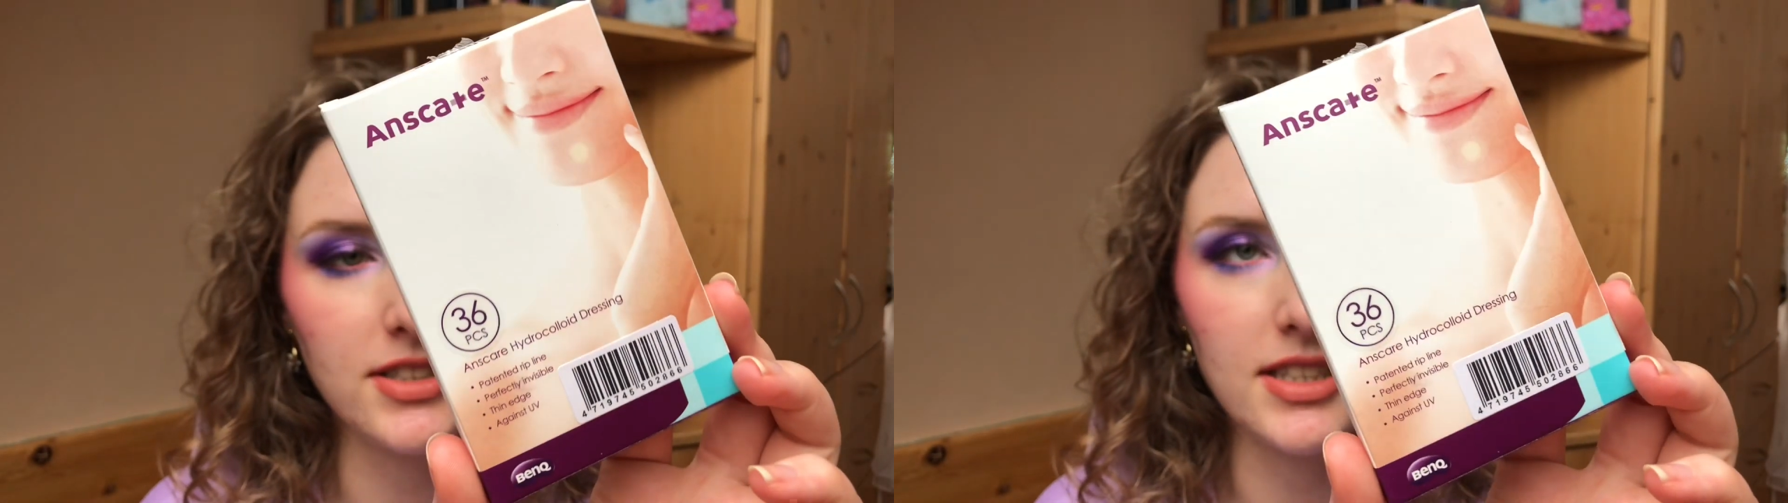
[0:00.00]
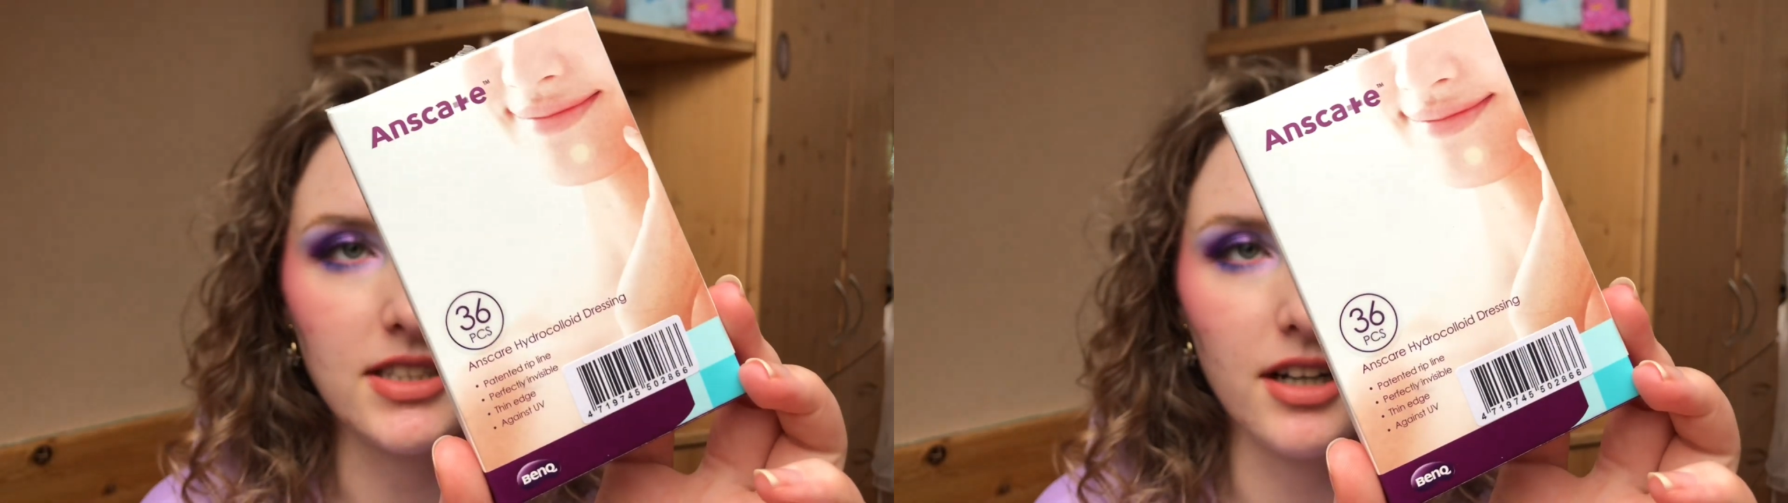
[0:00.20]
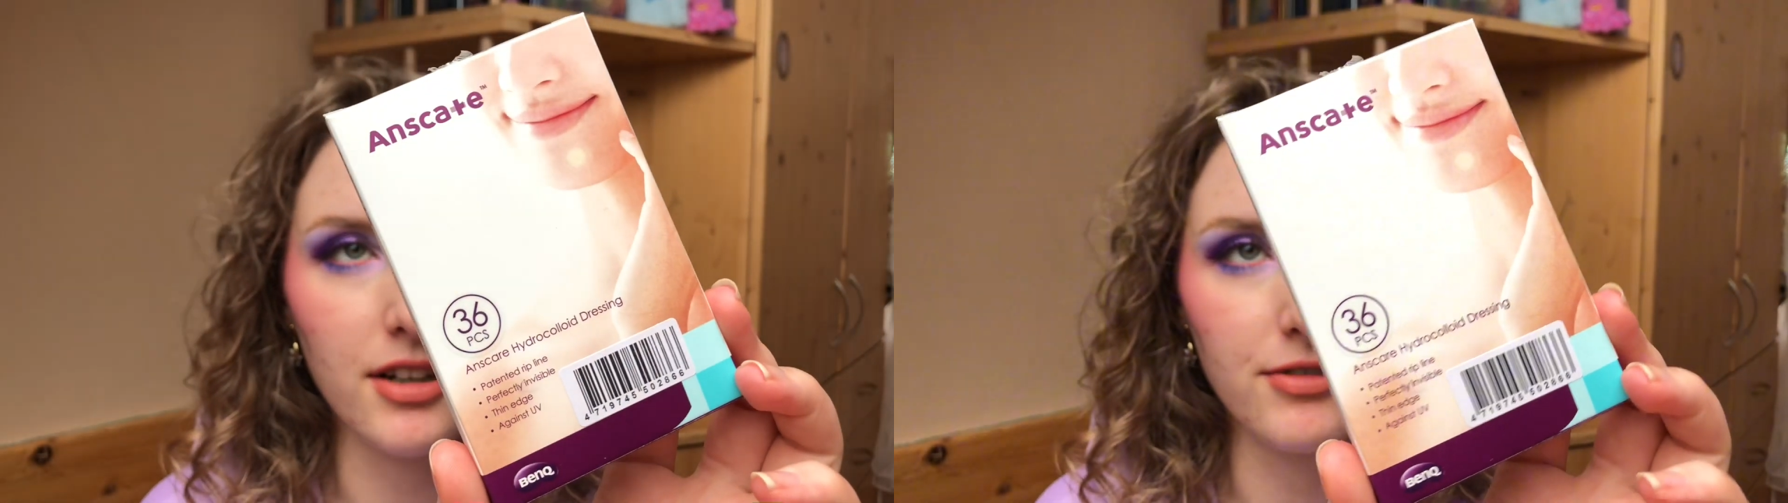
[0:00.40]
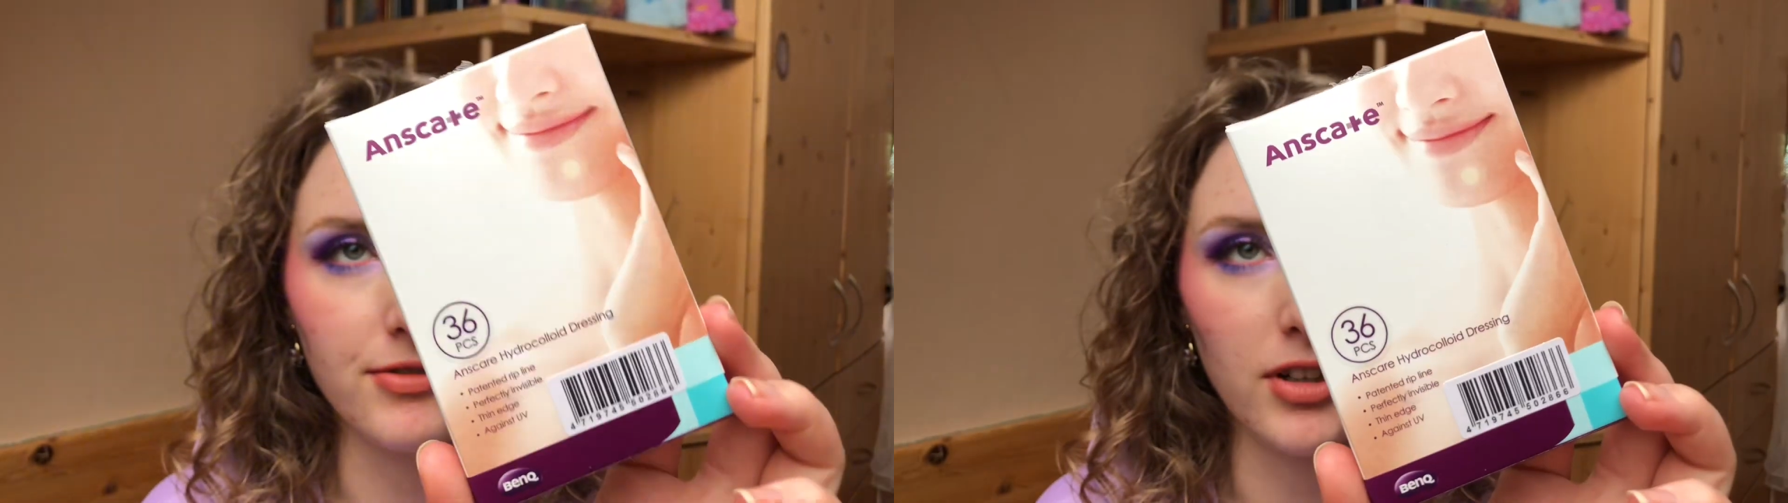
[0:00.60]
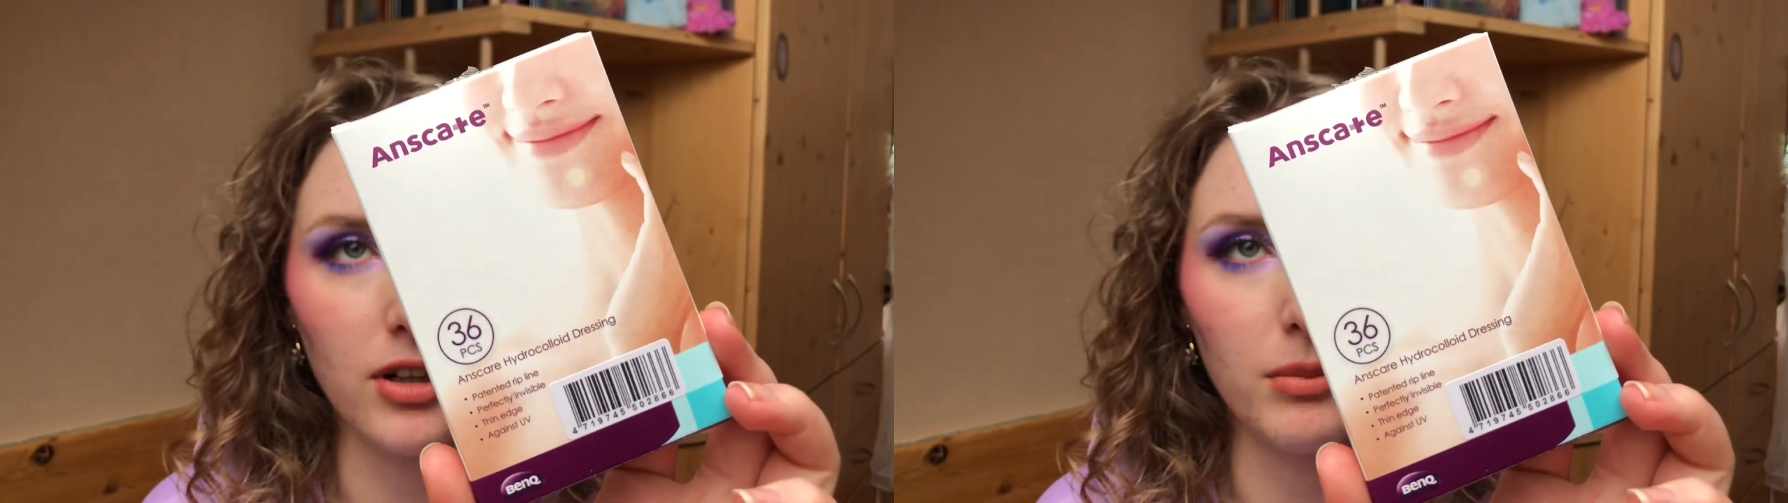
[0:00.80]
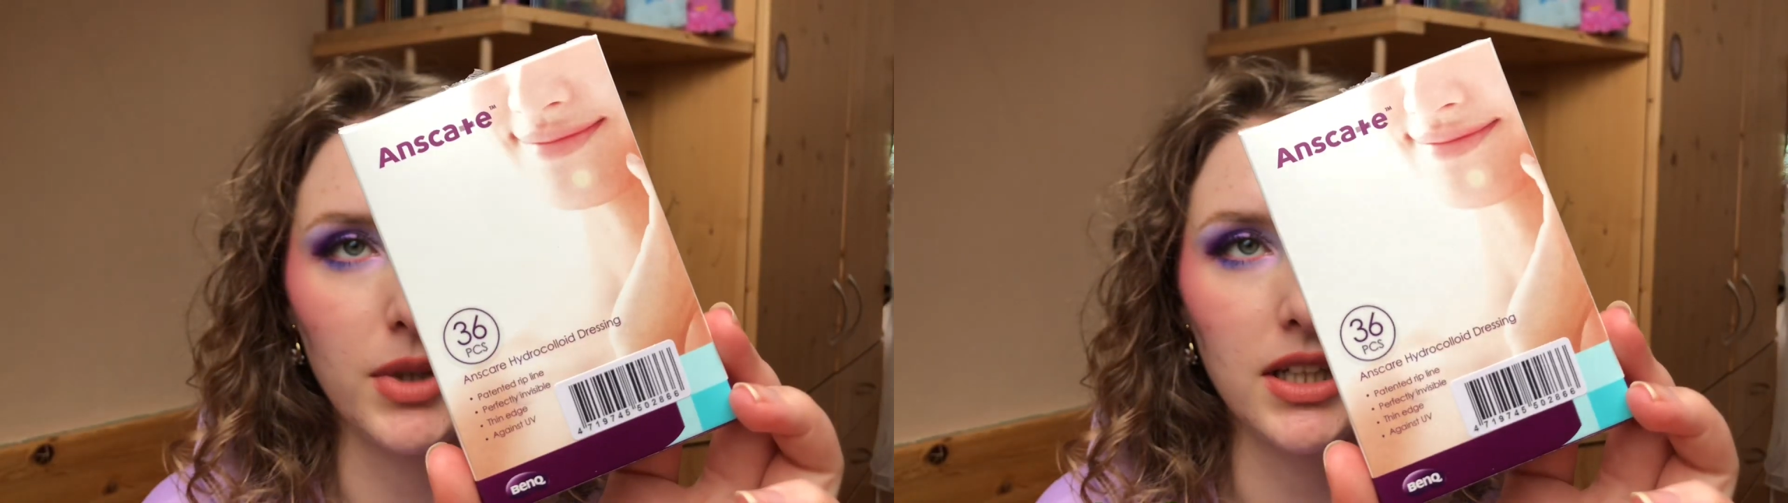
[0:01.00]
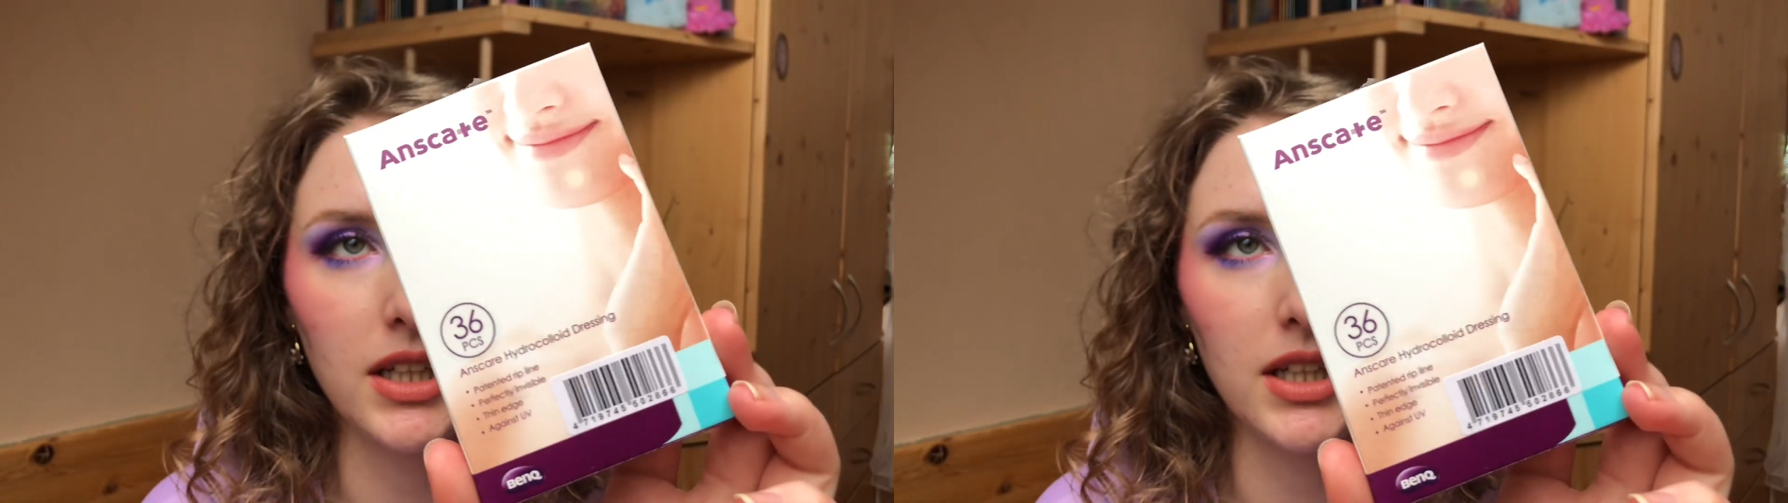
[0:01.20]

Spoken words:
These are from